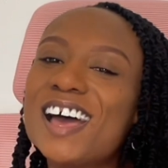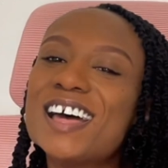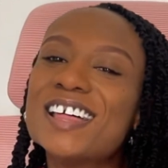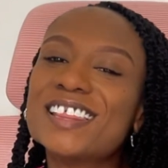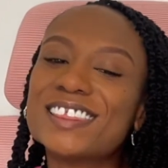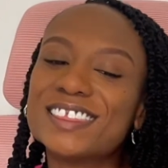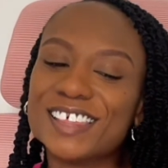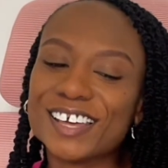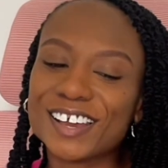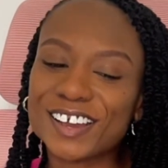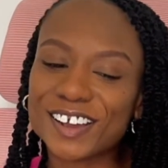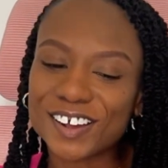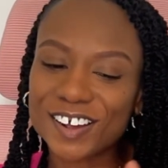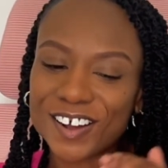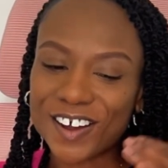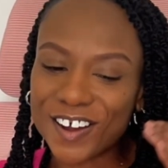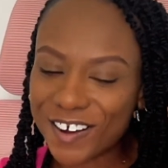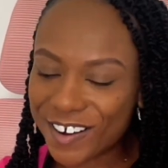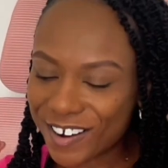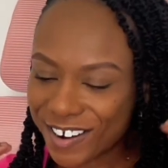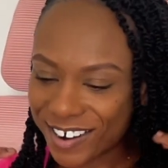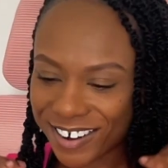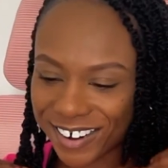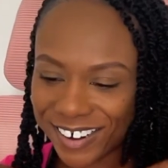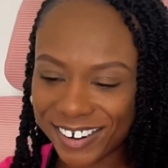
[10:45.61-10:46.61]
There
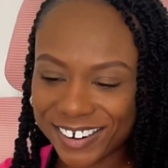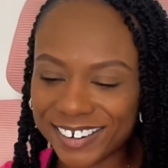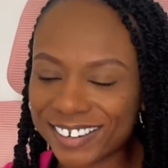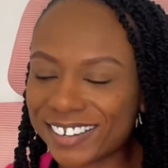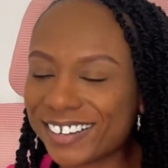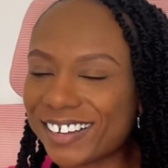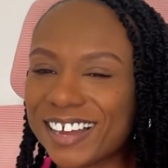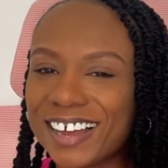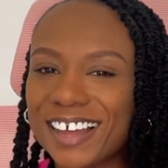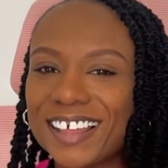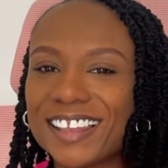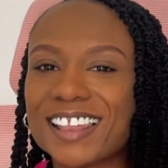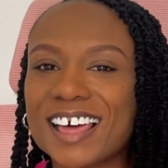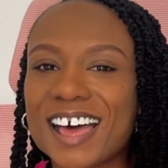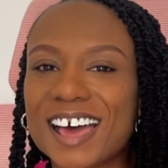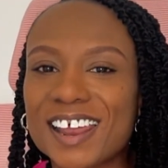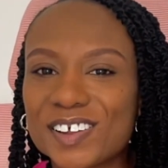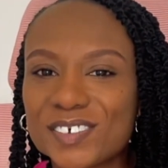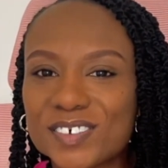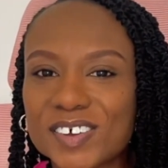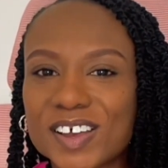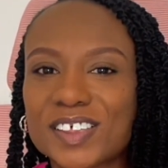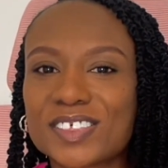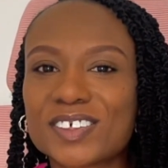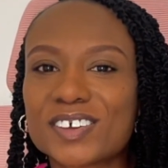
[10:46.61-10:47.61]
are a lot of
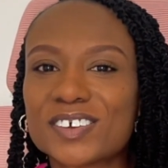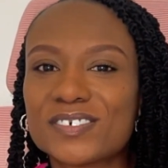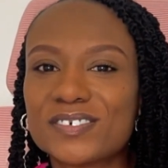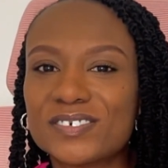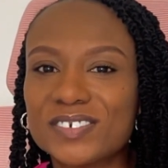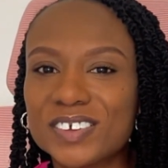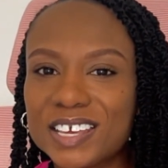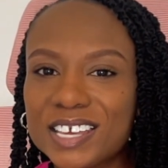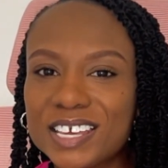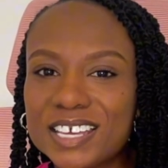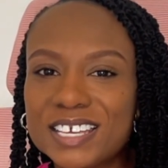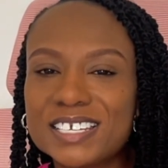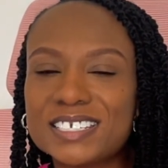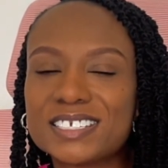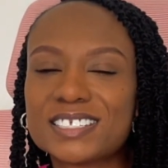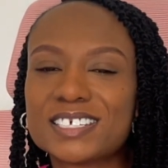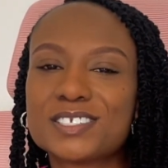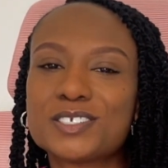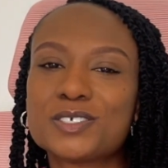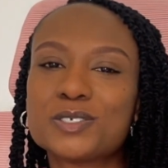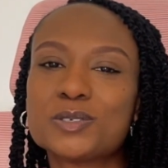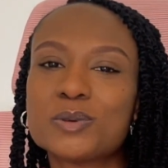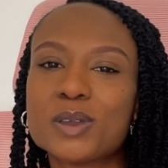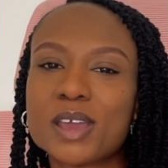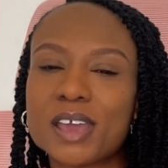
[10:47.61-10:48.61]
other fees
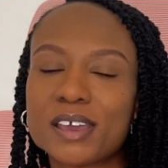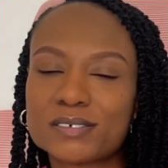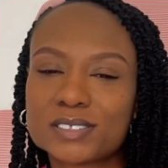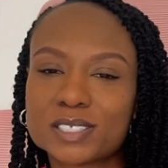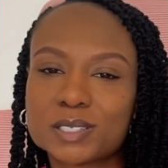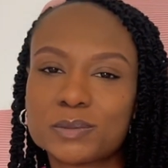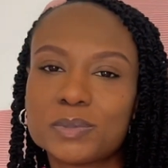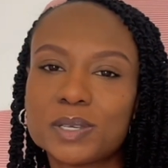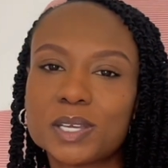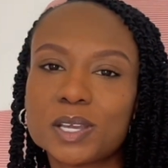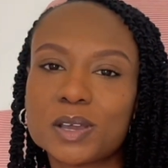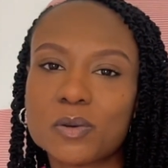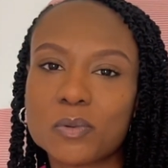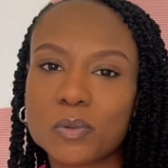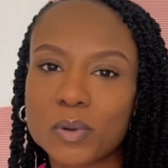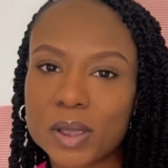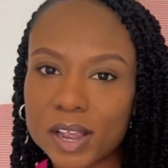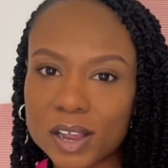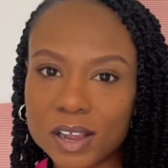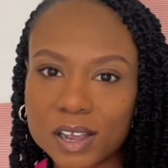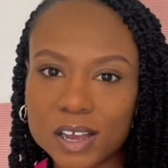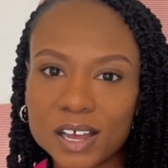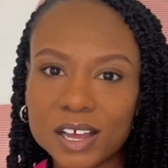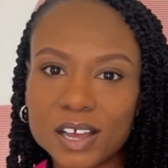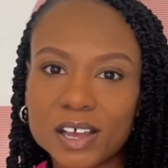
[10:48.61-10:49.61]
that you have to be
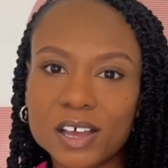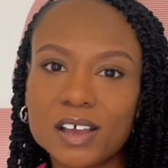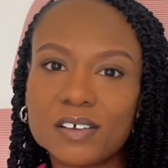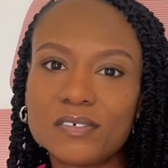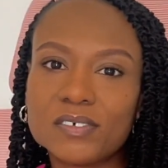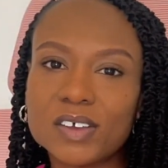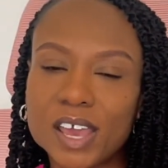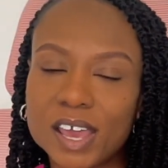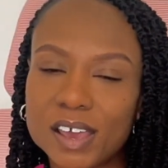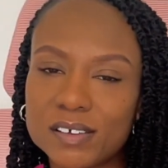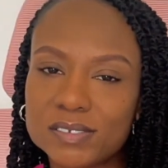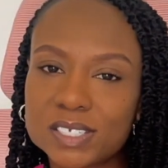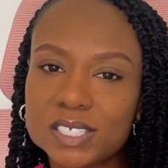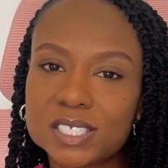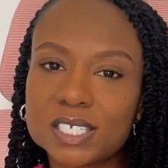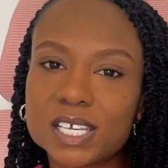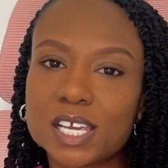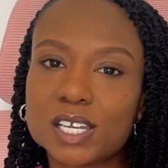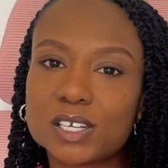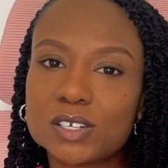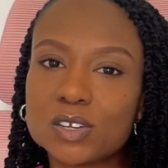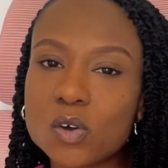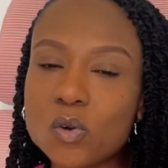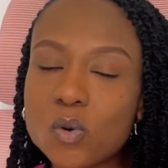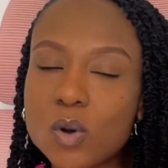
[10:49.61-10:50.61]
aware of and have to take
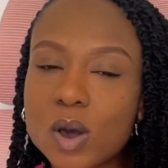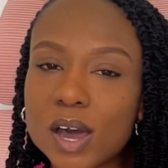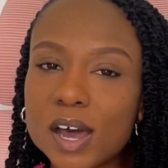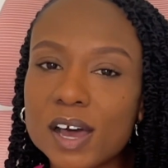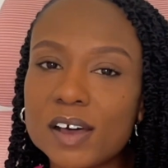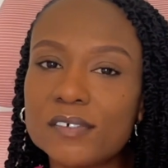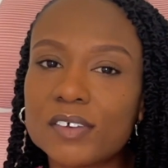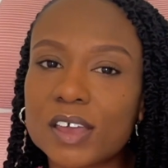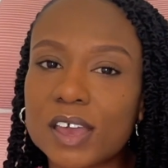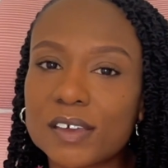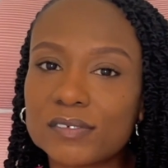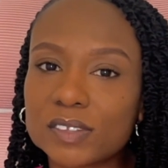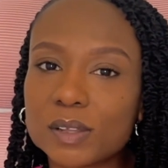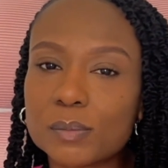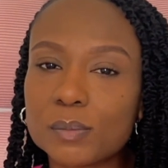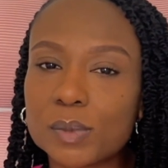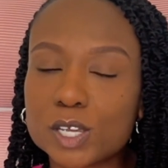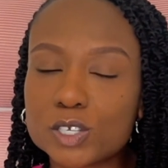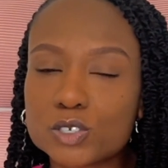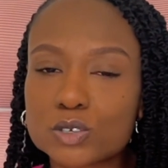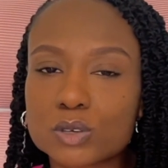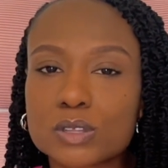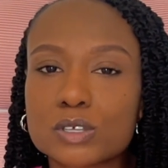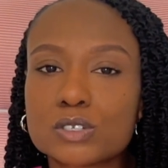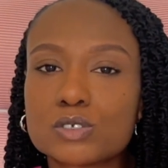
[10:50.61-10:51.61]
note of and have to make
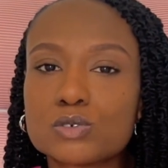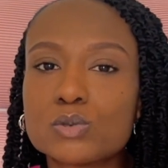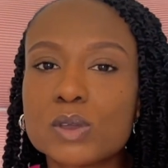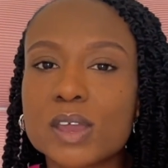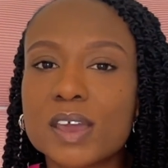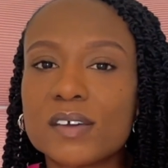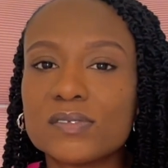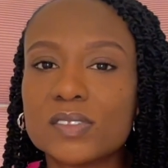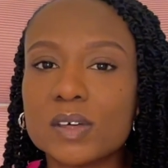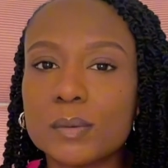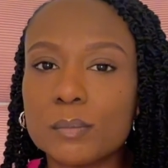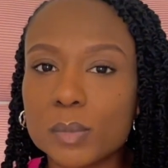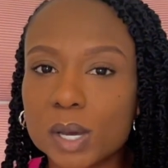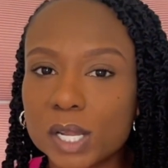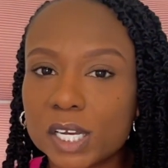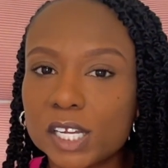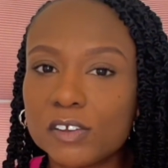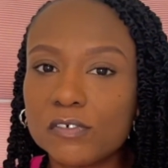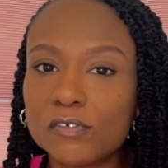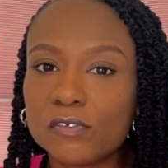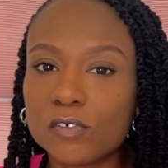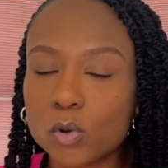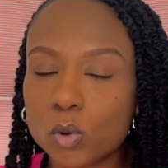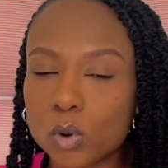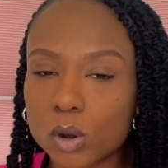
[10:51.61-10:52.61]
sure that you have the money
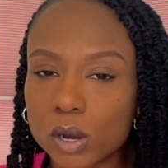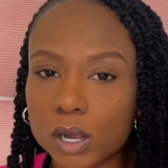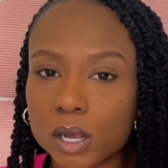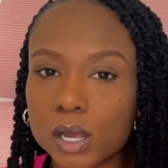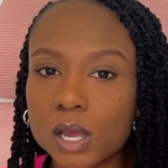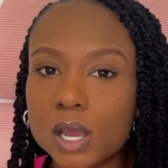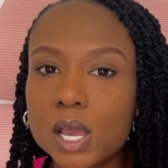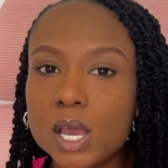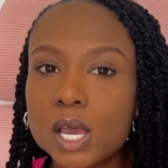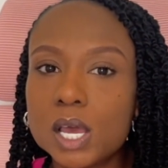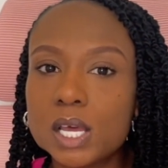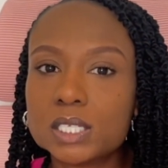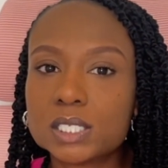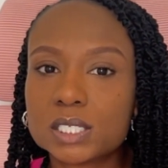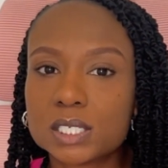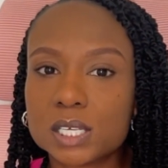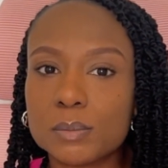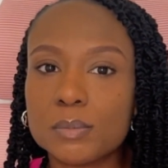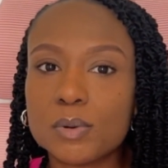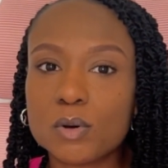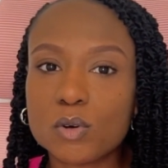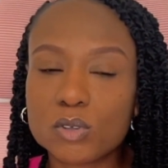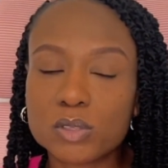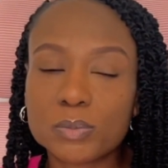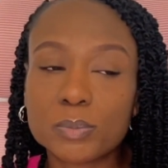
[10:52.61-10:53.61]
for, to
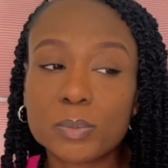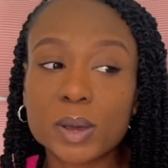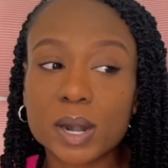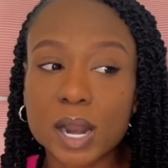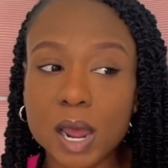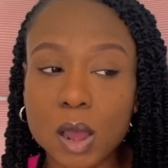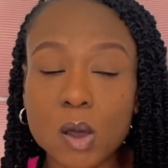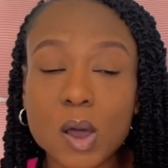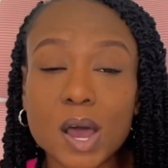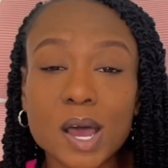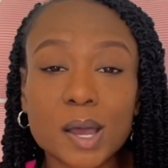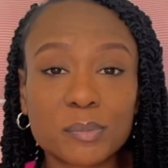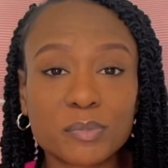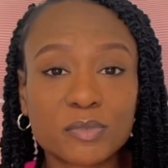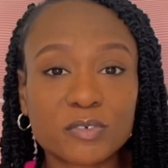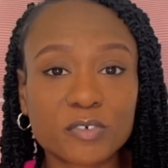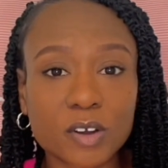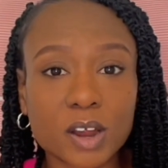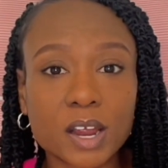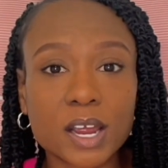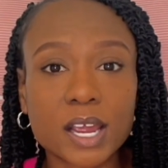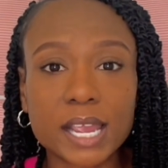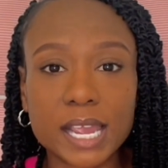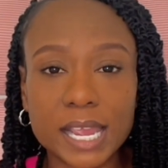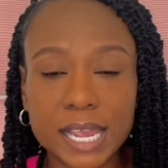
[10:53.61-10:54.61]
both put out
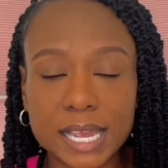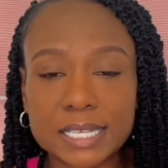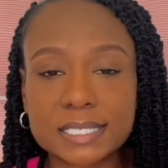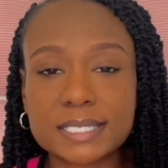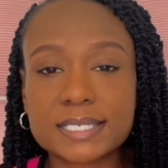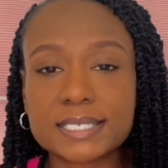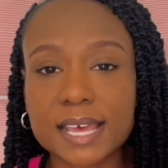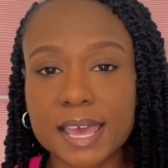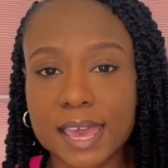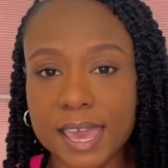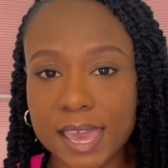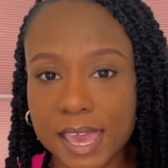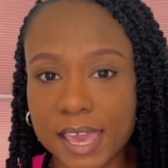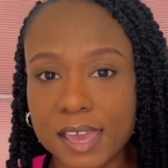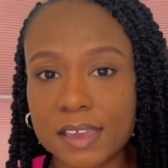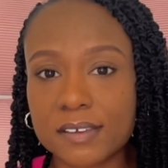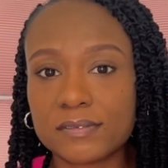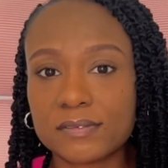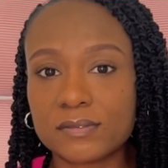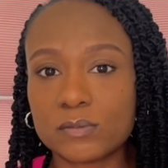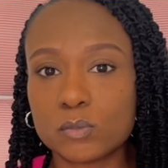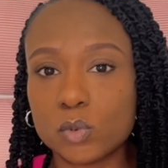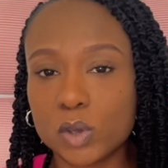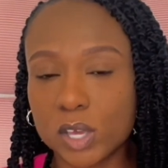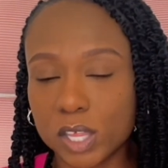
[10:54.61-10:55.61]
upfront and to have
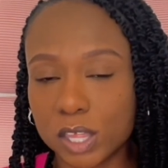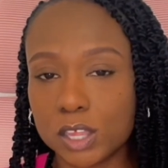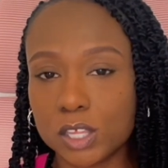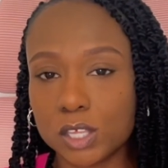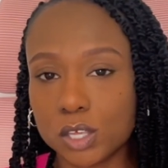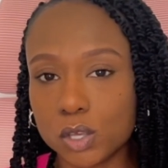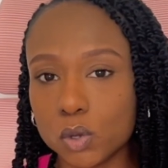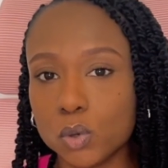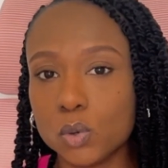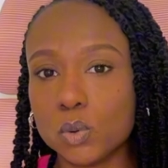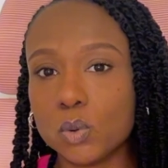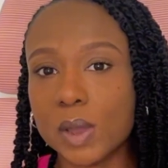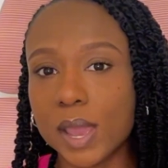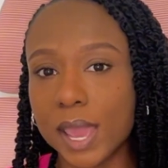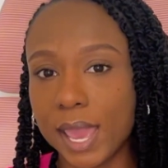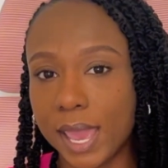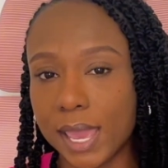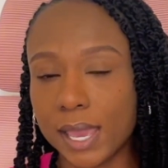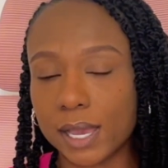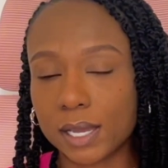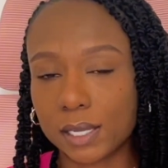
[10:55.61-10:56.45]
with you at